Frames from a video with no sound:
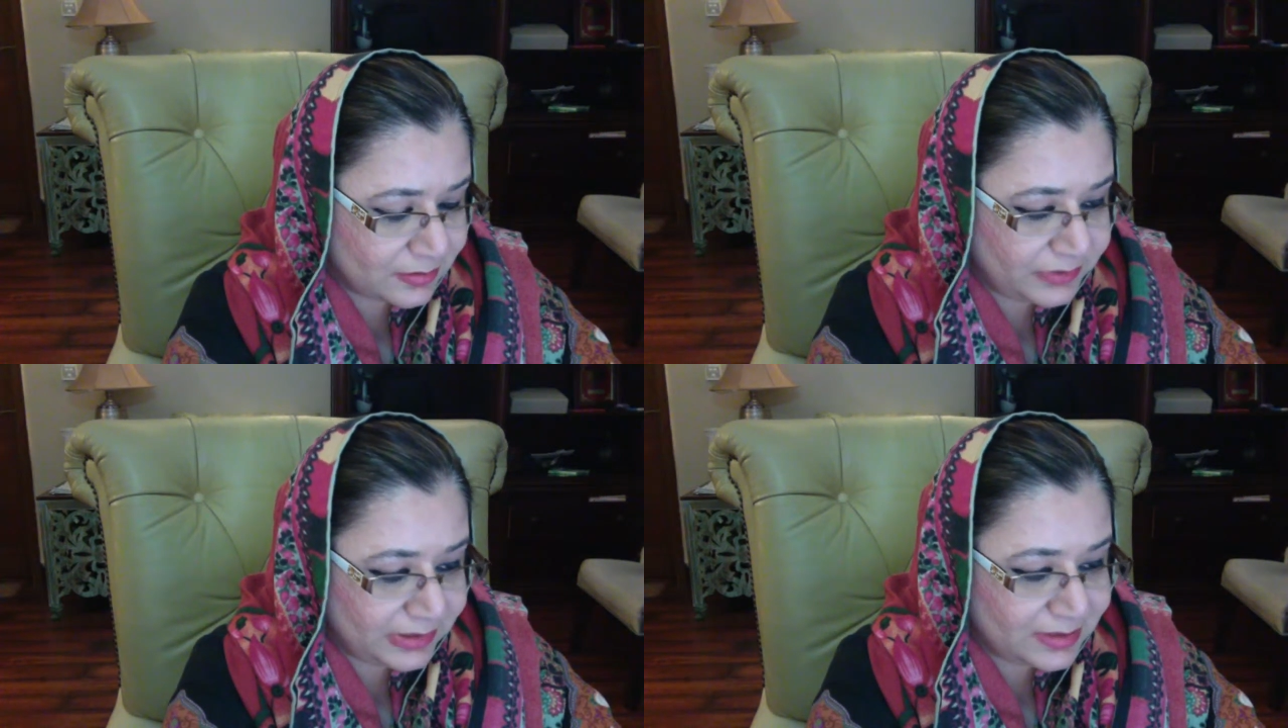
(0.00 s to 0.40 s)
the
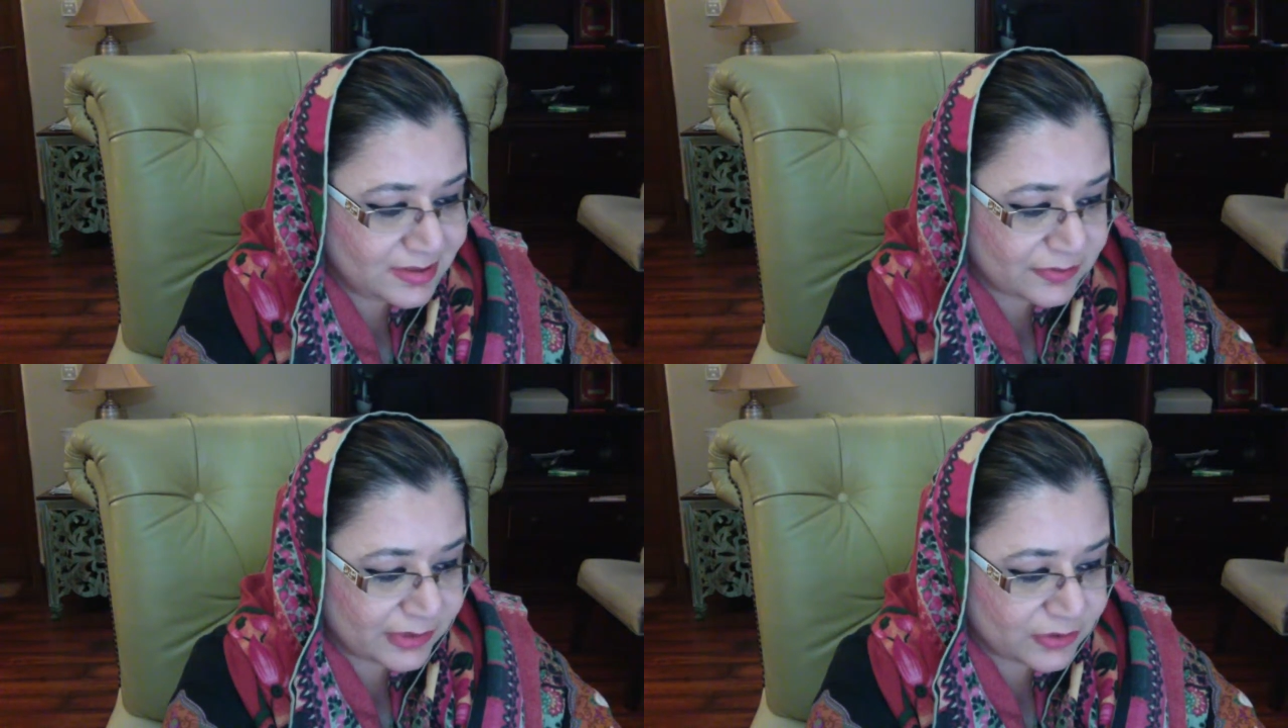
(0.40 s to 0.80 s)

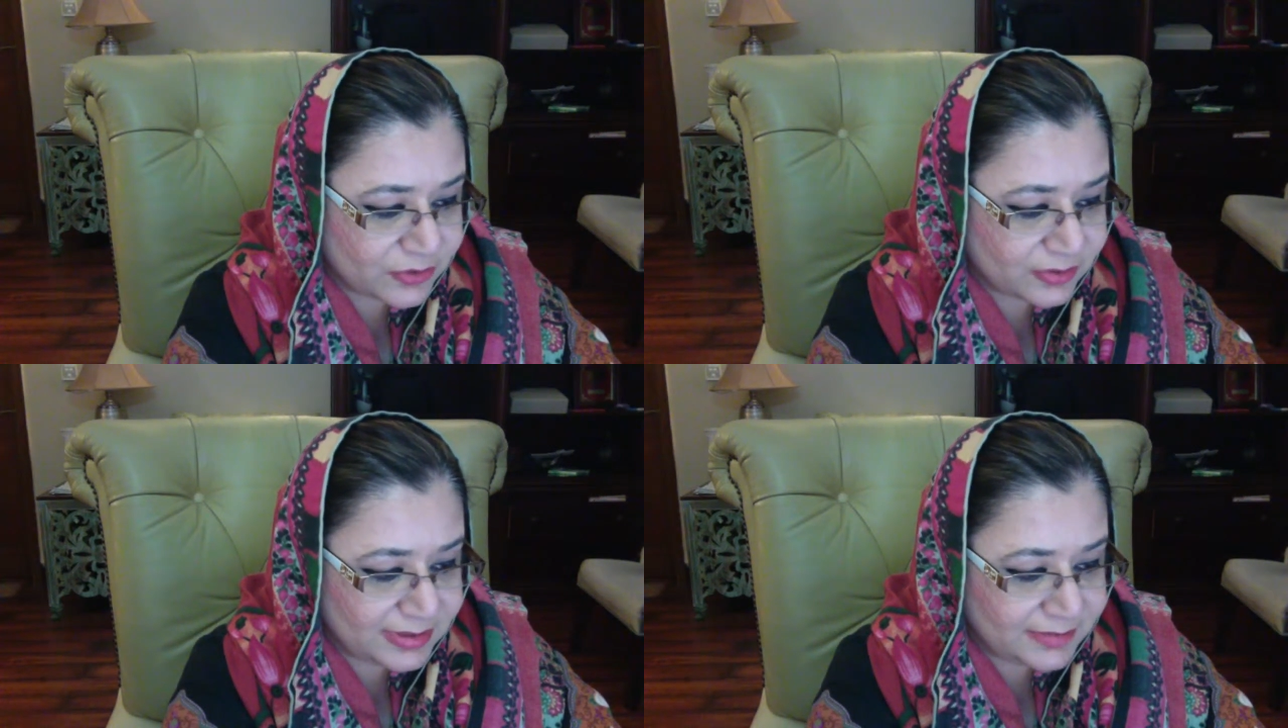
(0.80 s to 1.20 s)

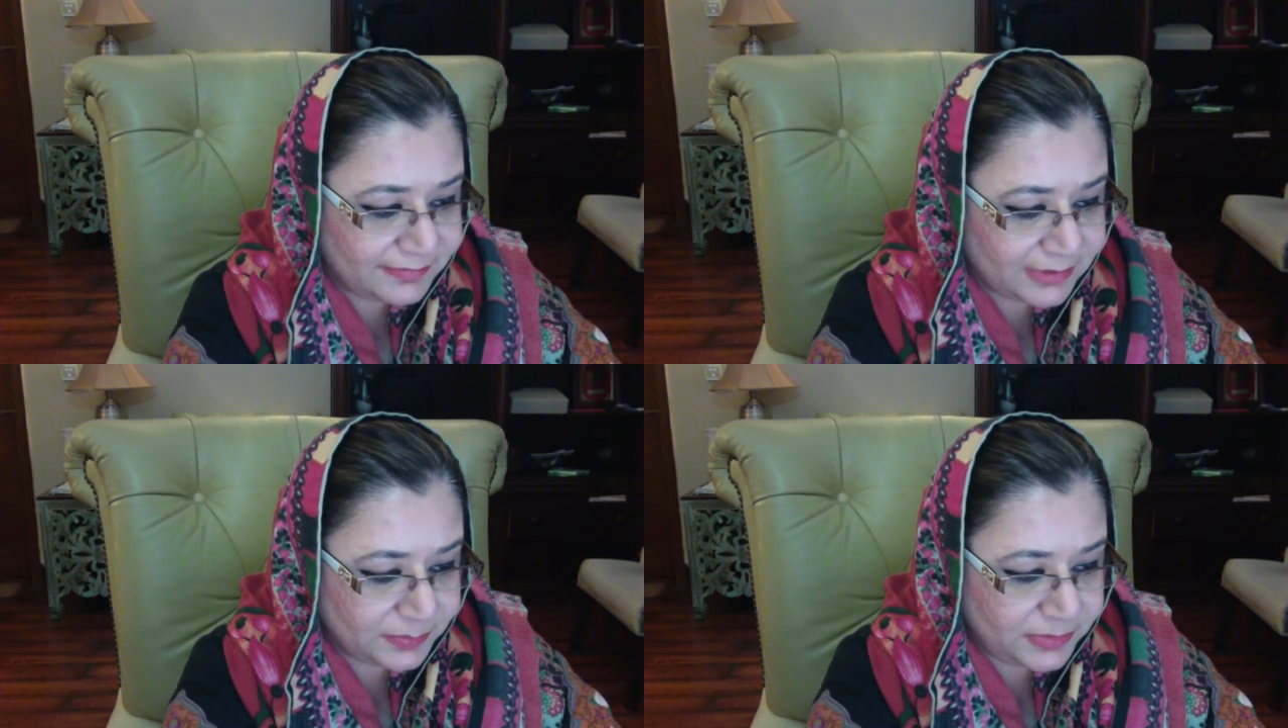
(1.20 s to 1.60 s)
reconstruction and
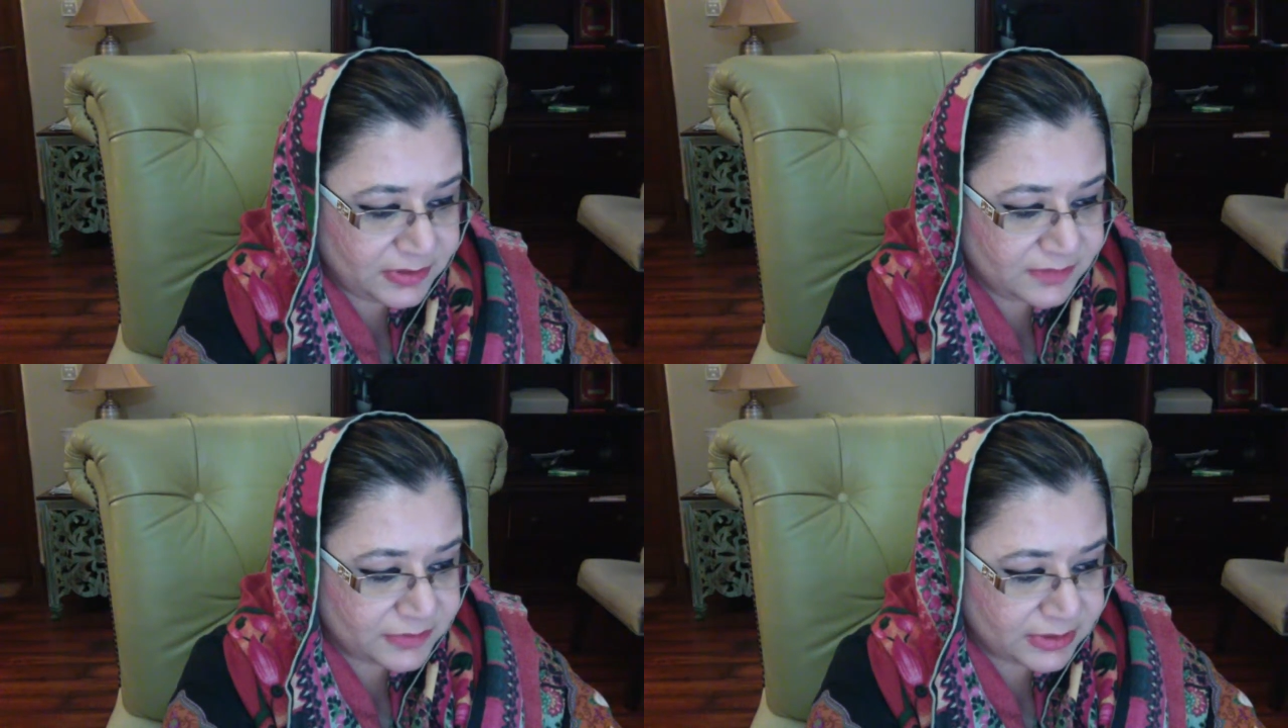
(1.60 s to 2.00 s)

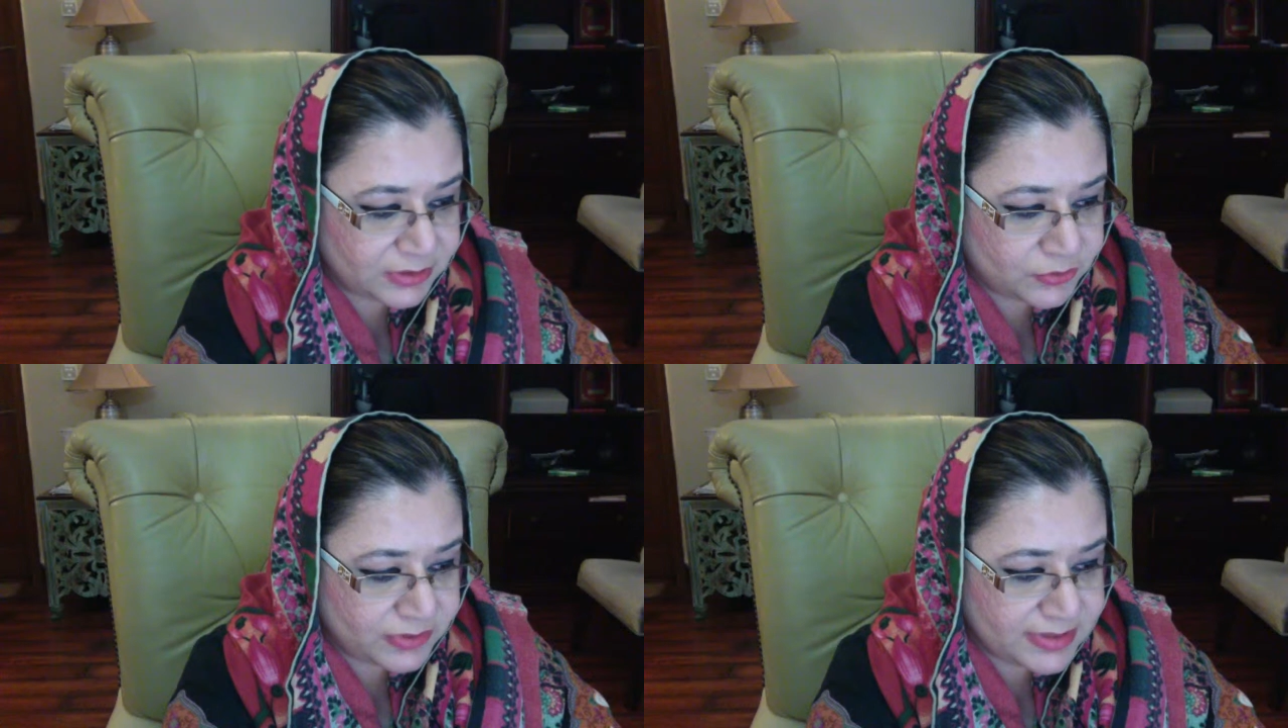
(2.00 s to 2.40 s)
development of
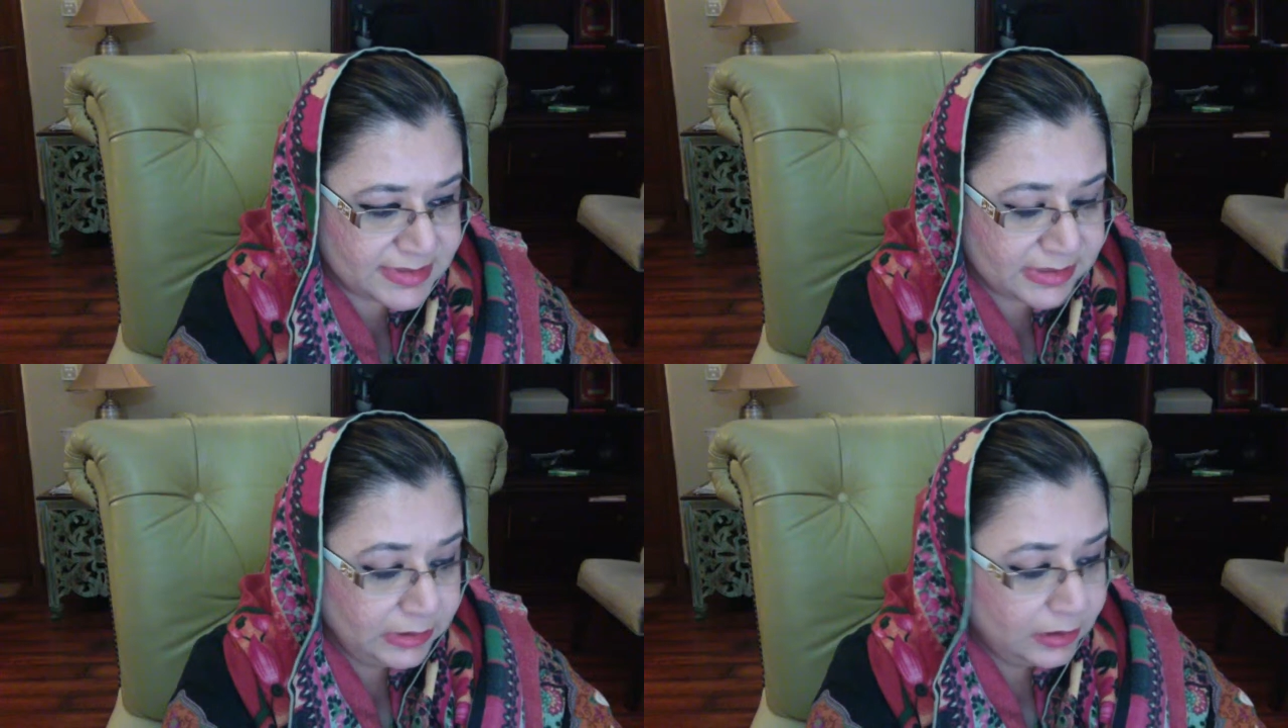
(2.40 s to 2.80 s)

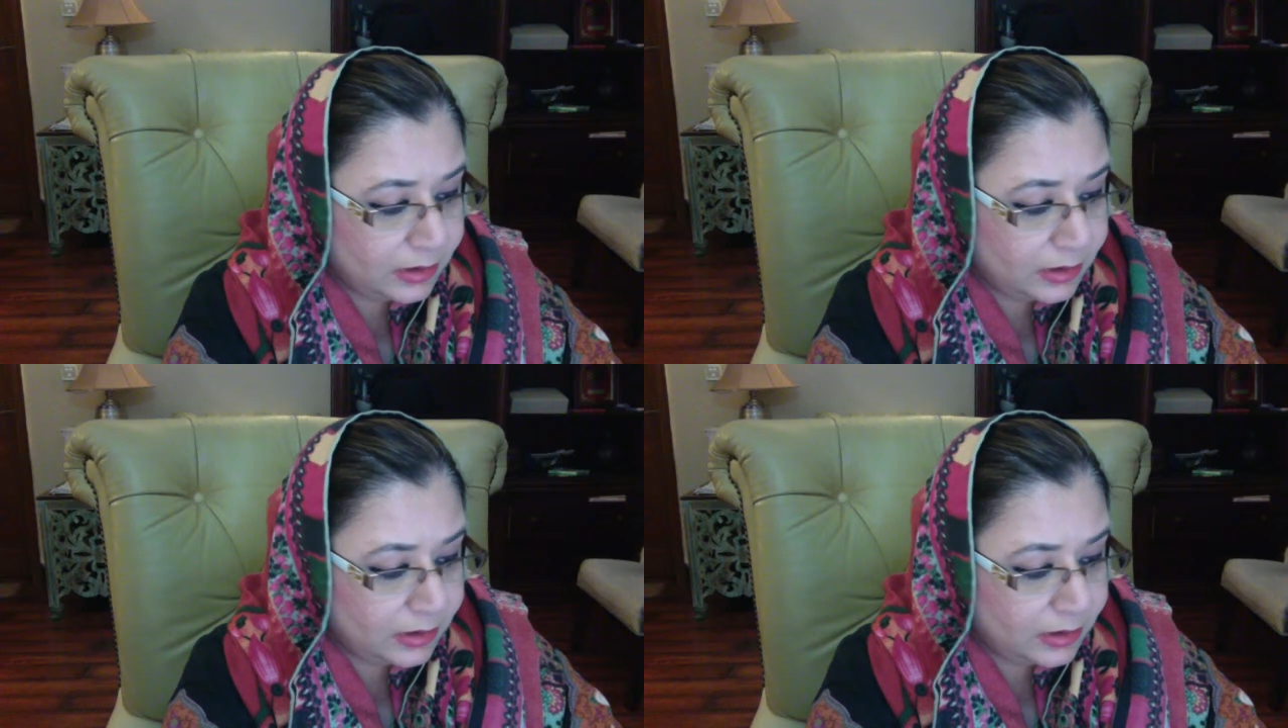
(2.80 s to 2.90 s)
territories